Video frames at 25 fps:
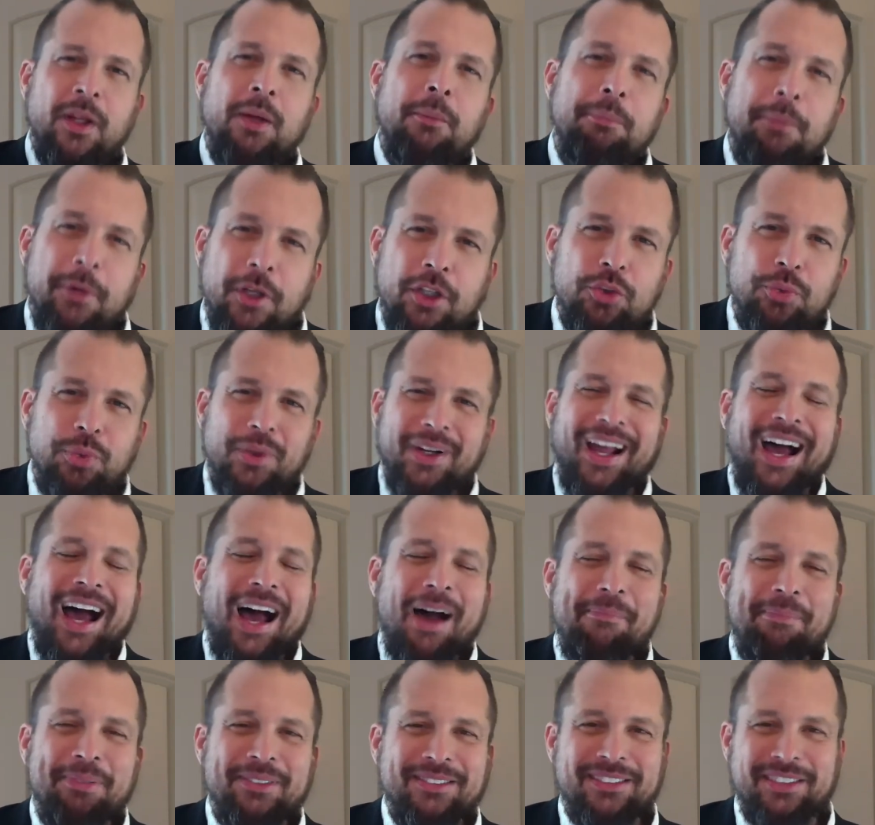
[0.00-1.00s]
Because what
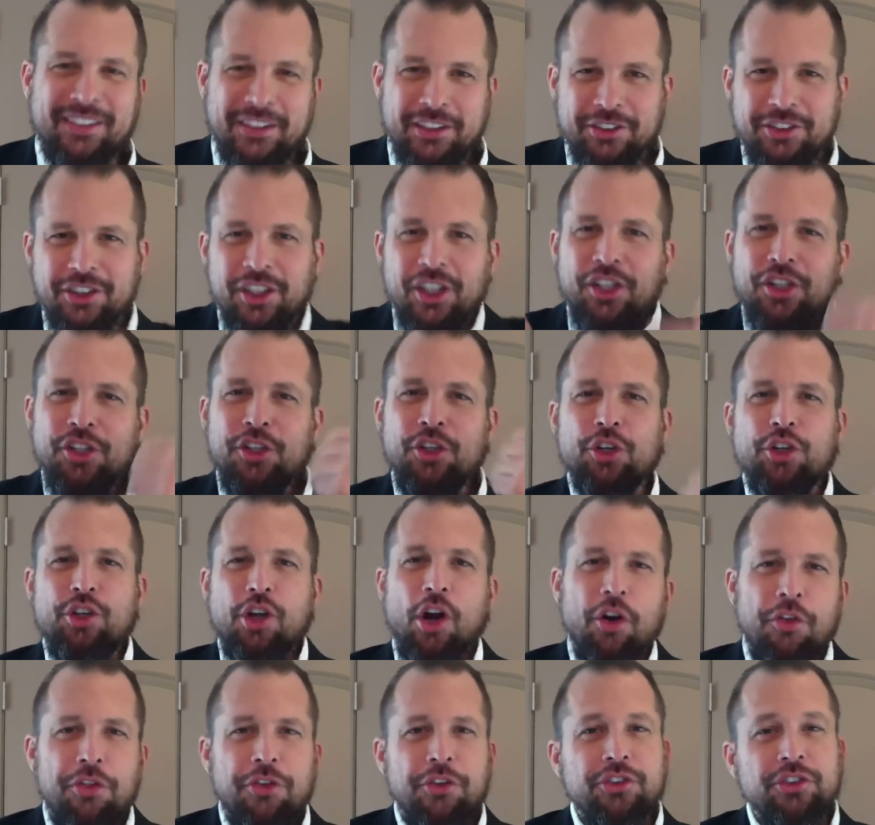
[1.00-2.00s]
happens is you
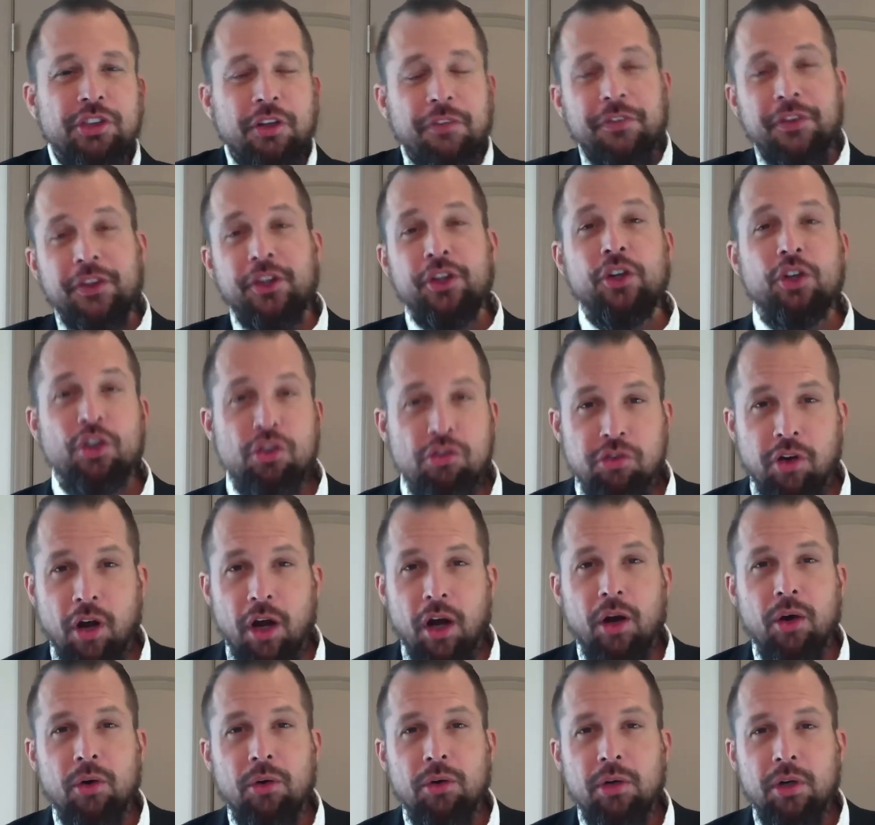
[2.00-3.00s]
go through something, you
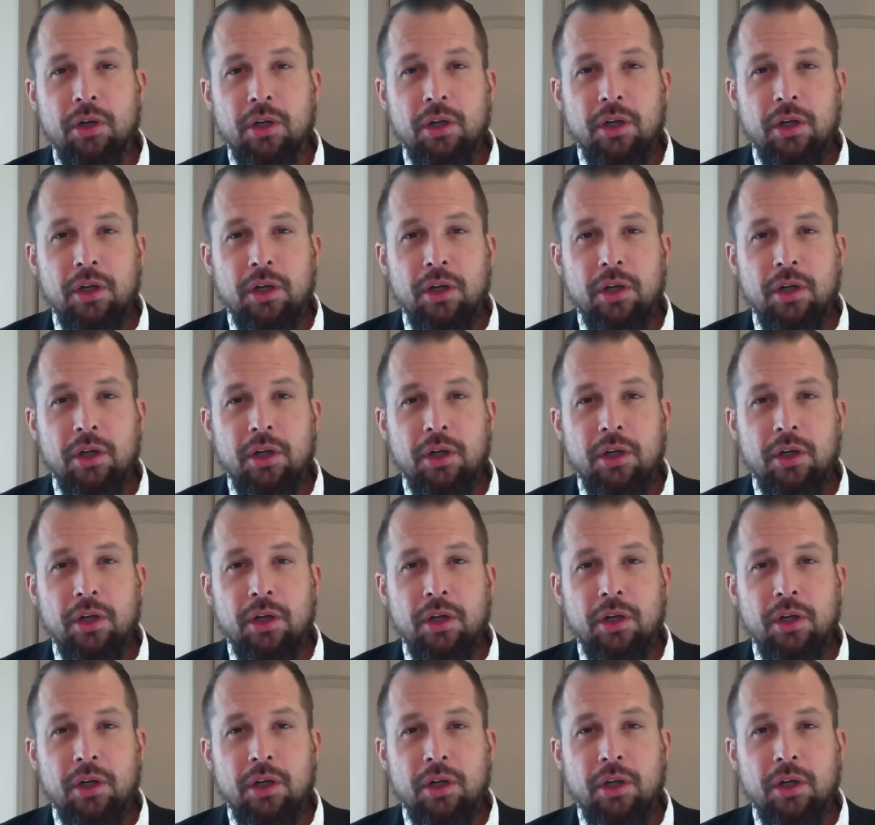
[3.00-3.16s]
grow,